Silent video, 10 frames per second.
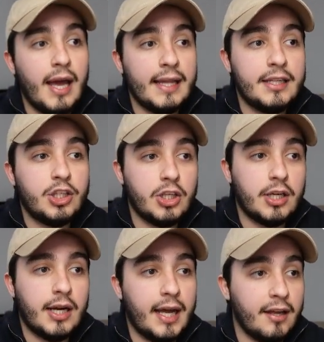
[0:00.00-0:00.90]
And then
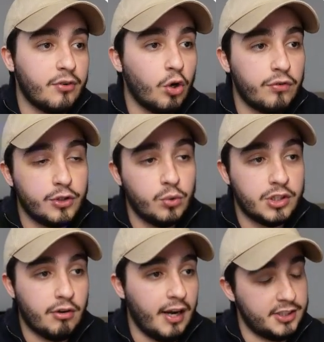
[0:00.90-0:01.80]
here I have overdue
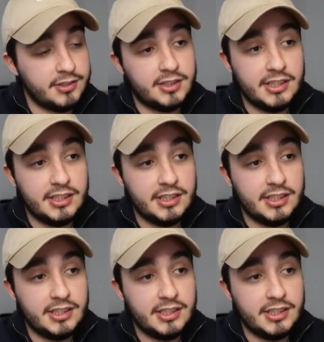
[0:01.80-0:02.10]
interactions.